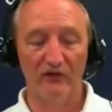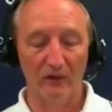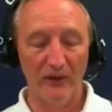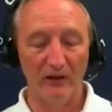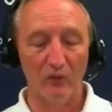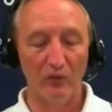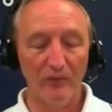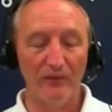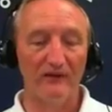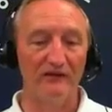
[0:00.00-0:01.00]
It'll make a really
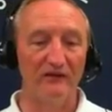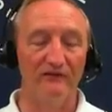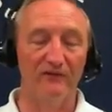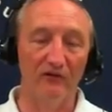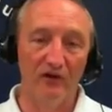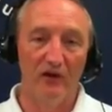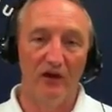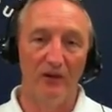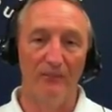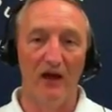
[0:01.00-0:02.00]
big difference
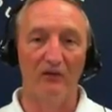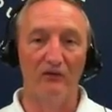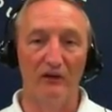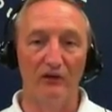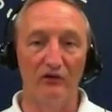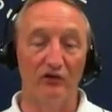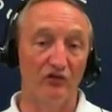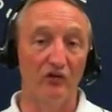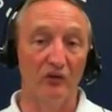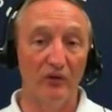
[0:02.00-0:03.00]
about your
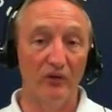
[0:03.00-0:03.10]
student